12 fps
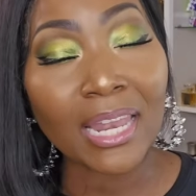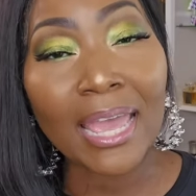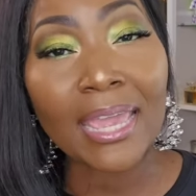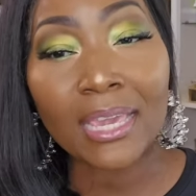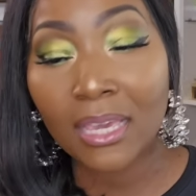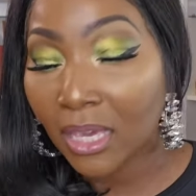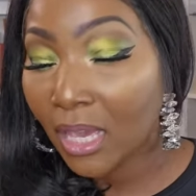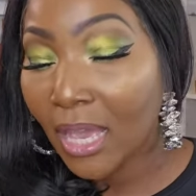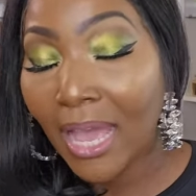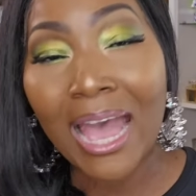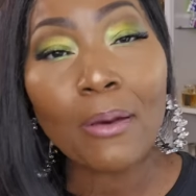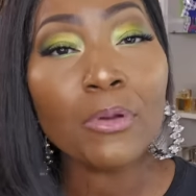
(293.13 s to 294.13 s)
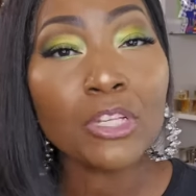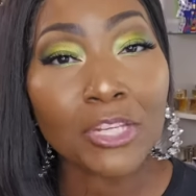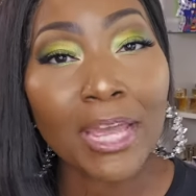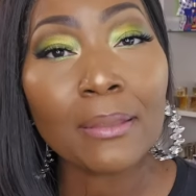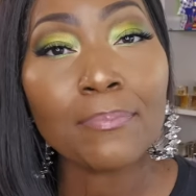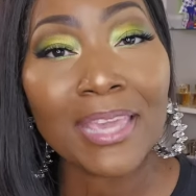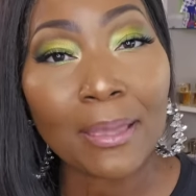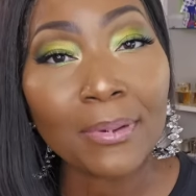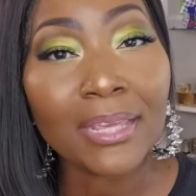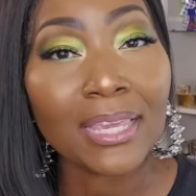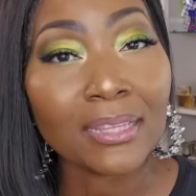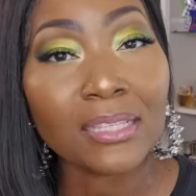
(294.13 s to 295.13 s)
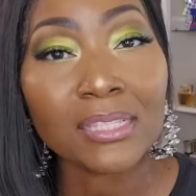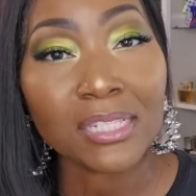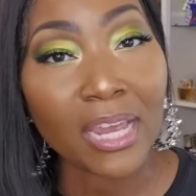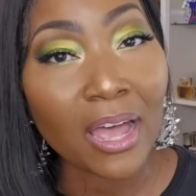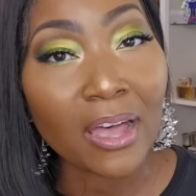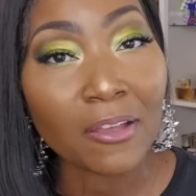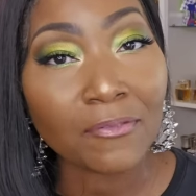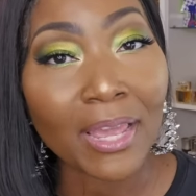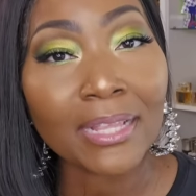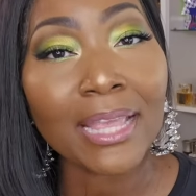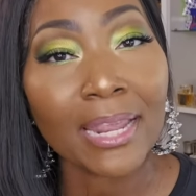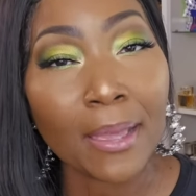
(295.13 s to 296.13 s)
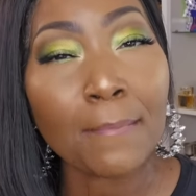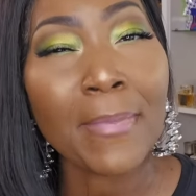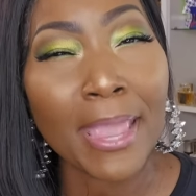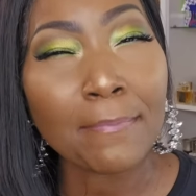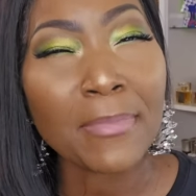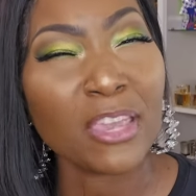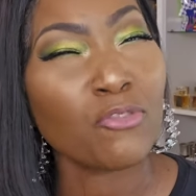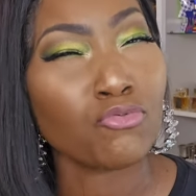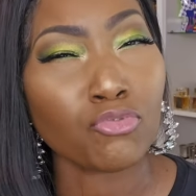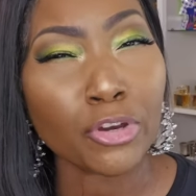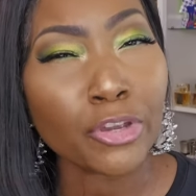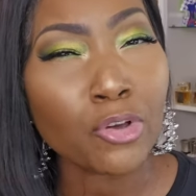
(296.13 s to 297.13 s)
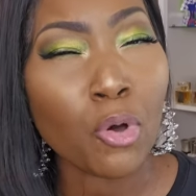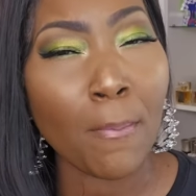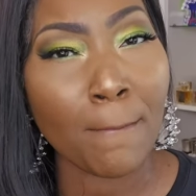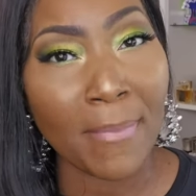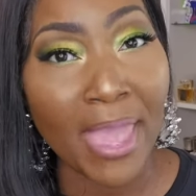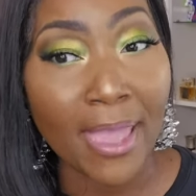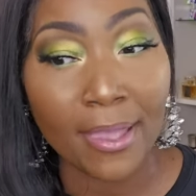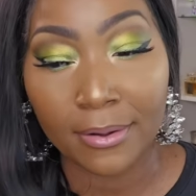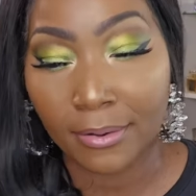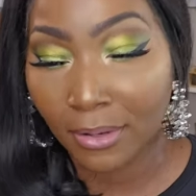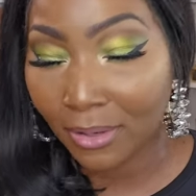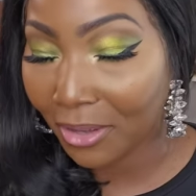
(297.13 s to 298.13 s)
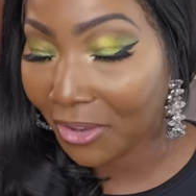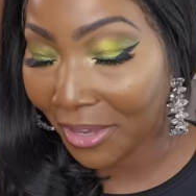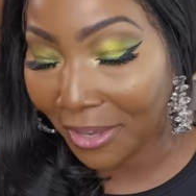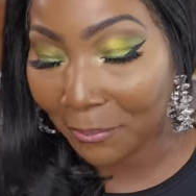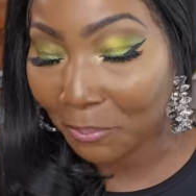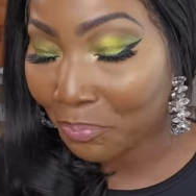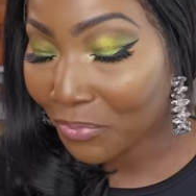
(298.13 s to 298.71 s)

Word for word: Like, I want y'all to be able to get the stuff. Like, they done made me real mad. Okay.